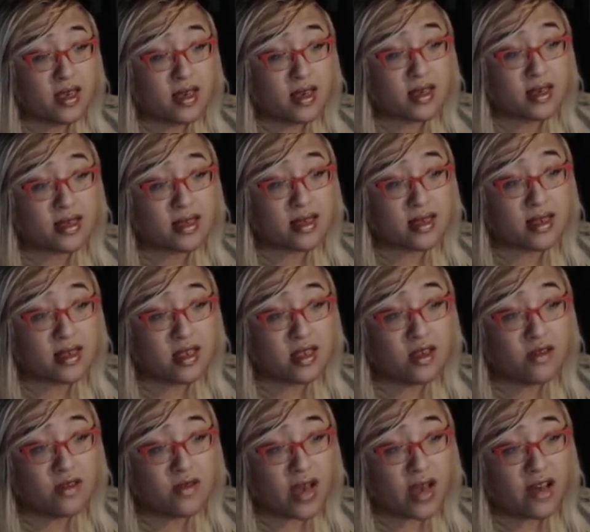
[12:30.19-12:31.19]
because
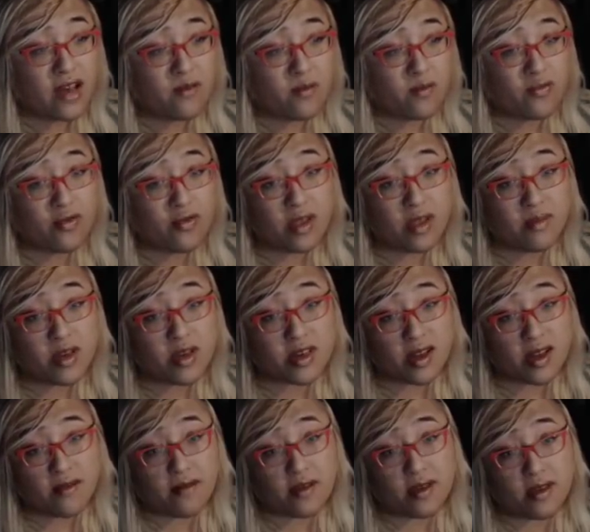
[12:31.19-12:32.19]
you have pretty much
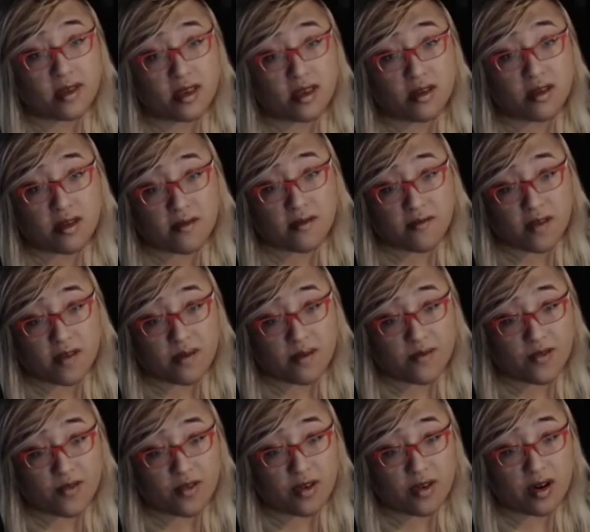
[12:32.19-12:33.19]
everything you can farm
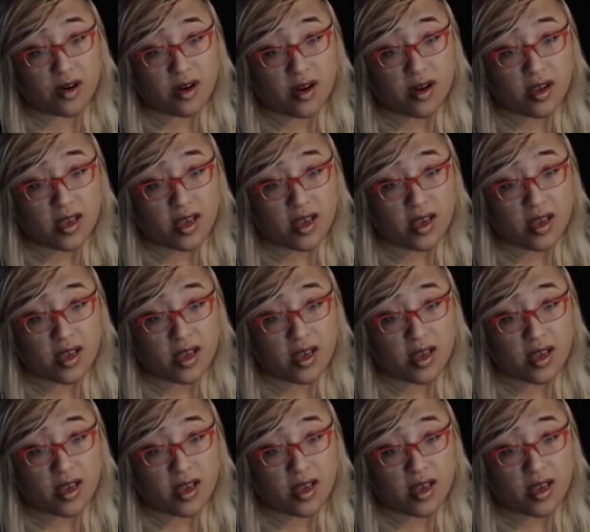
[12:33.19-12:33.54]
for.